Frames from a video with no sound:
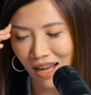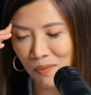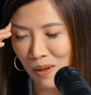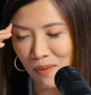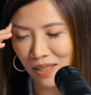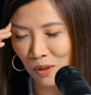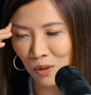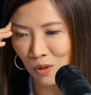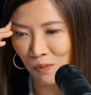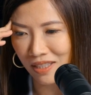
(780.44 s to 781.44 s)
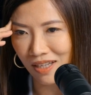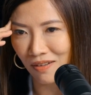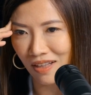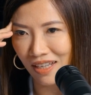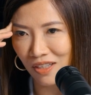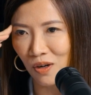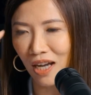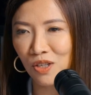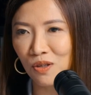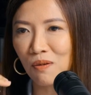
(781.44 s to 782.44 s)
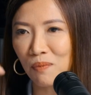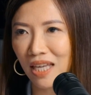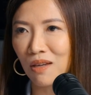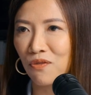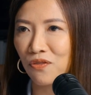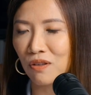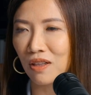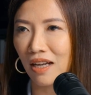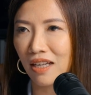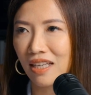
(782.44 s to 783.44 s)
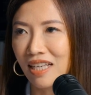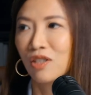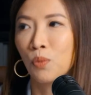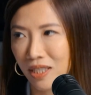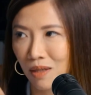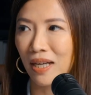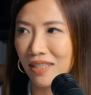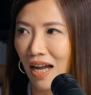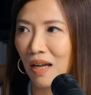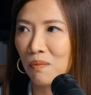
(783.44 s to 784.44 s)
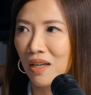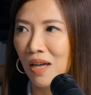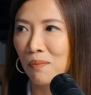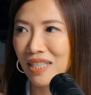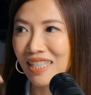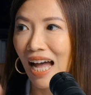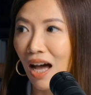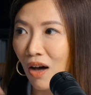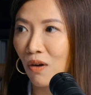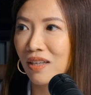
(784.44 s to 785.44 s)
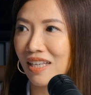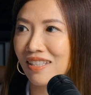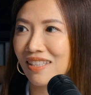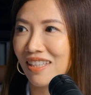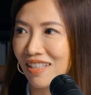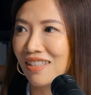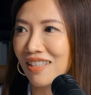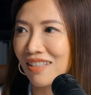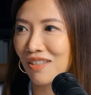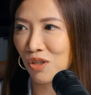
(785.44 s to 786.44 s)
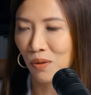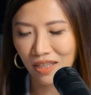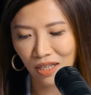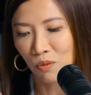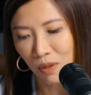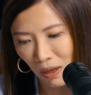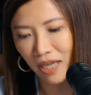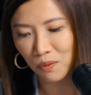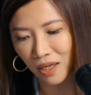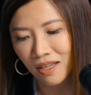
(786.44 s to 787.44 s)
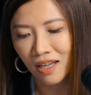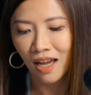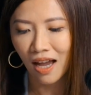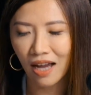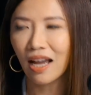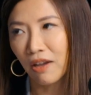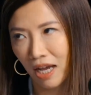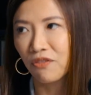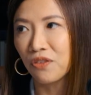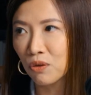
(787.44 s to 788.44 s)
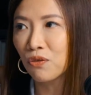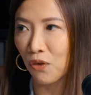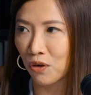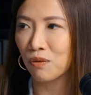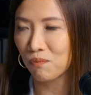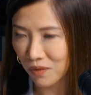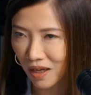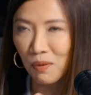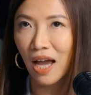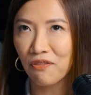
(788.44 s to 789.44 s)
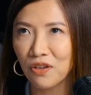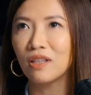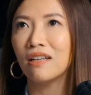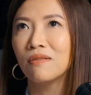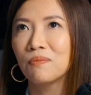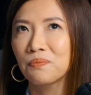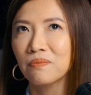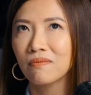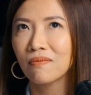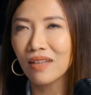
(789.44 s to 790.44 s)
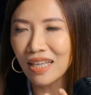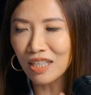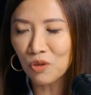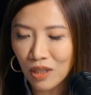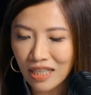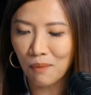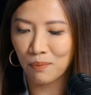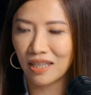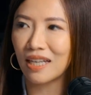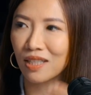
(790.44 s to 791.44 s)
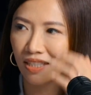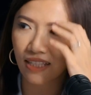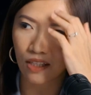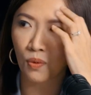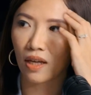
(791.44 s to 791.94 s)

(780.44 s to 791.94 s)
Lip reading: made a mental note to myself, like, I shouldn't make him feel like he's wasting my time, because now he's showing that to me. But anyway, I feel and I can totally empathize, because that's what